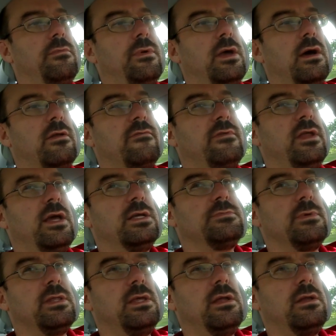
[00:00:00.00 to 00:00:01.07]
to be out of days
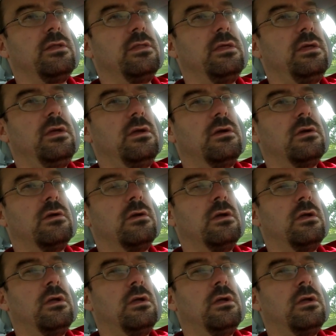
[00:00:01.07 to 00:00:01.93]
by the end of the year,